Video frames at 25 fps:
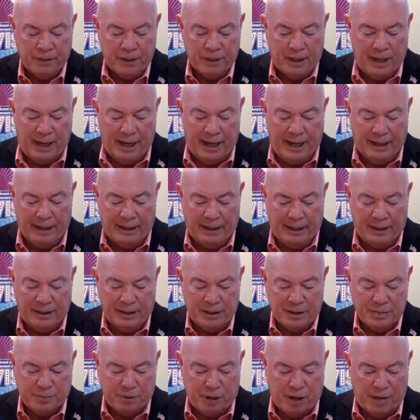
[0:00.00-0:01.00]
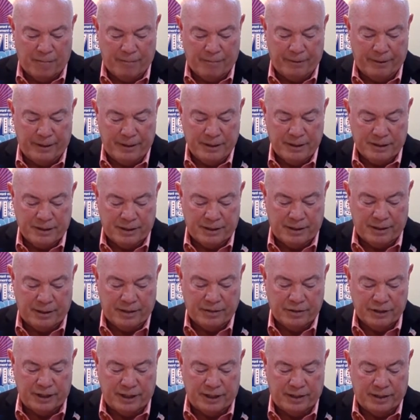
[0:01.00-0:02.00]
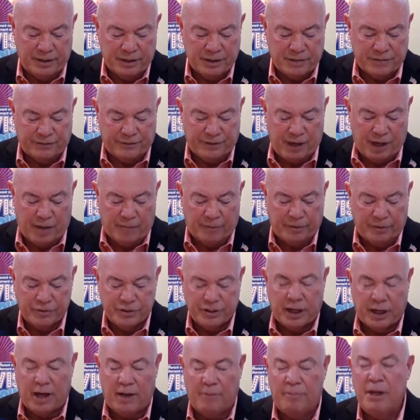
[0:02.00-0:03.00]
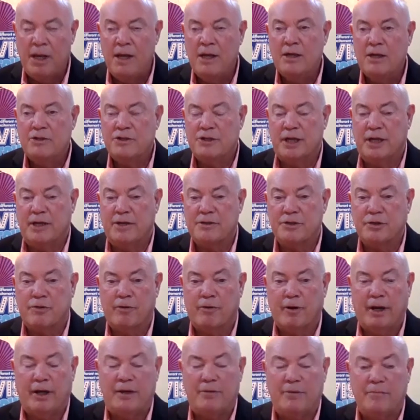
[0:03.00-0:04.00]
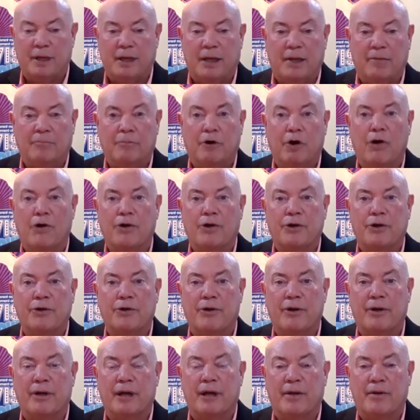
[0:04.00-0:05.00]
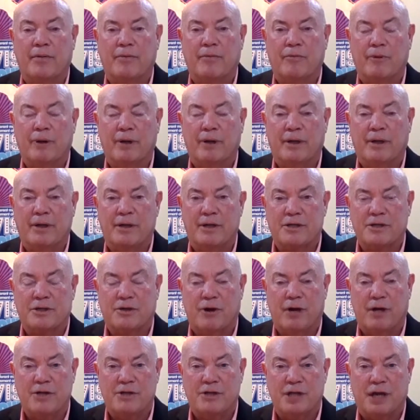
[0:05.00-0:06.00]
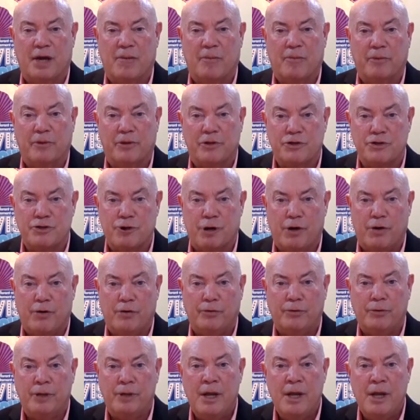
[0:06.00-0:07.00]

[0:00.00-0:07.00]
handling these properties and, and Jake does a phenomenal job. Jake is a great uh, marketer and, and he really does a great job with the drone